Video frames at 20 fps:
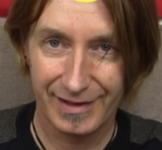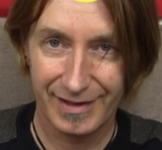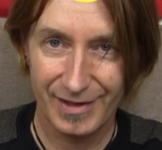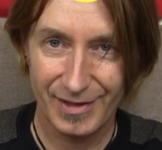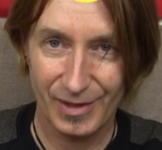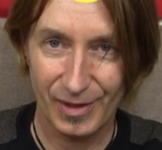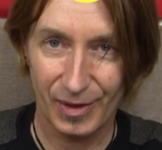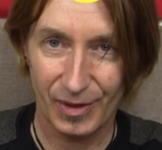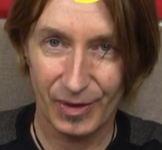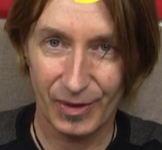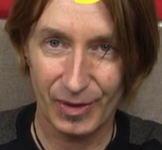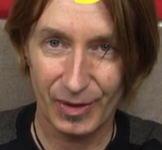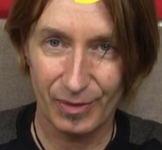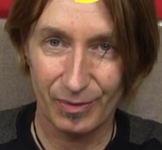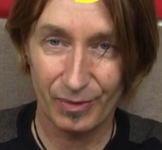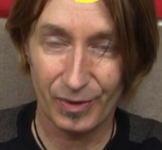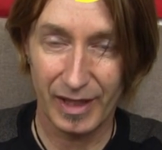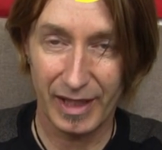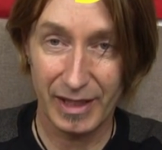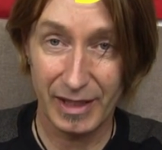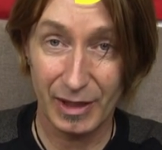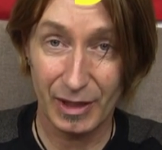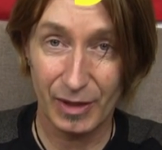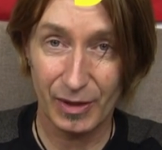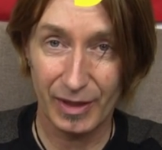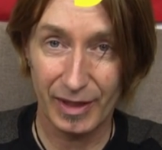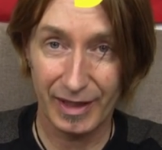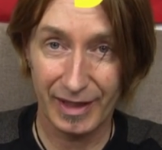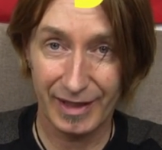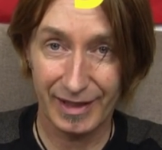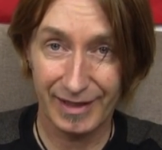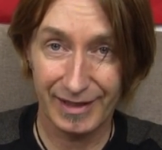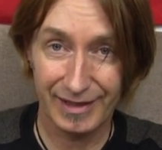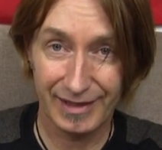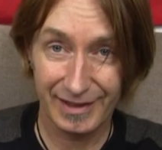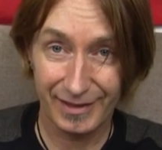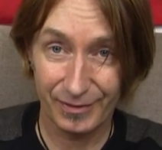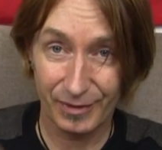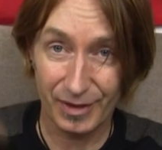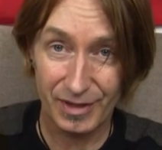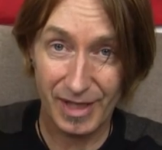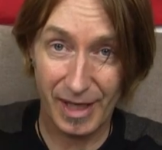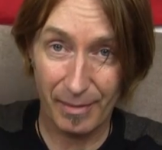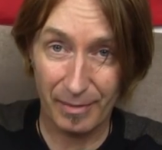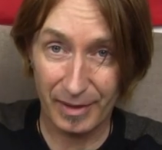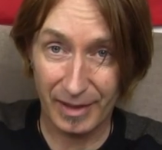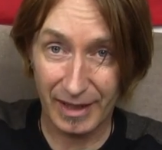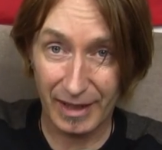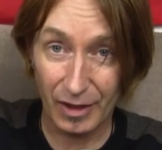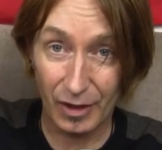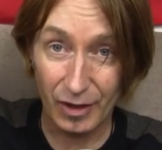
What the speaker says: So, where you're going, what's happening?